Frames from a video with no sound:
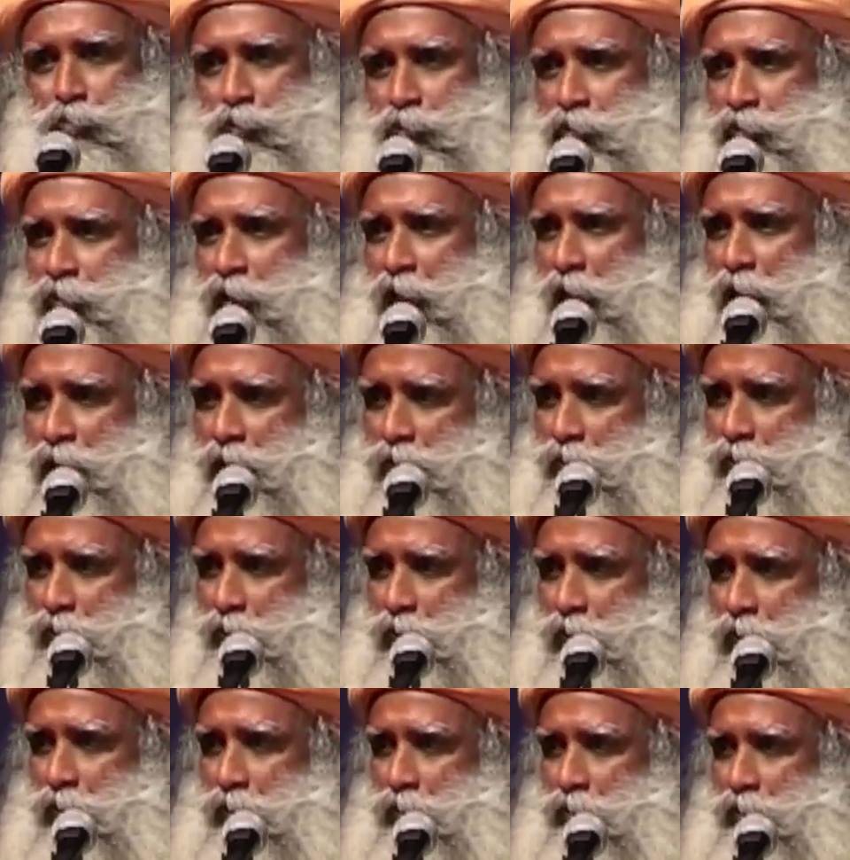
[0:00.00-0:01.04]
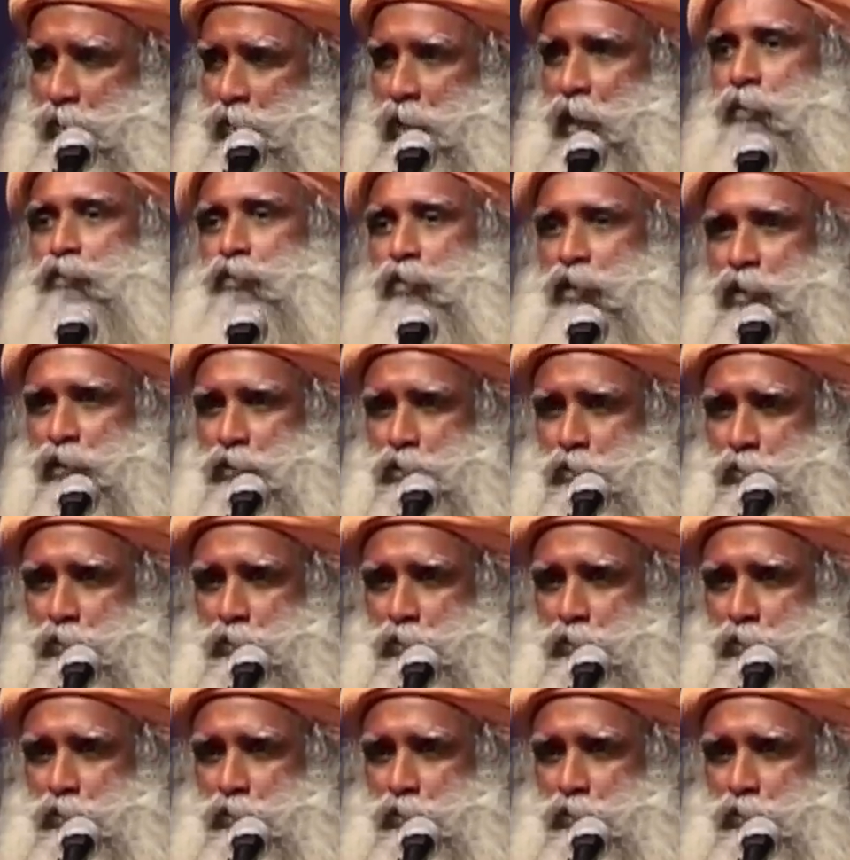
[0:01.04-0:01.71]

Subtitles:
put his heart into it, I'm willing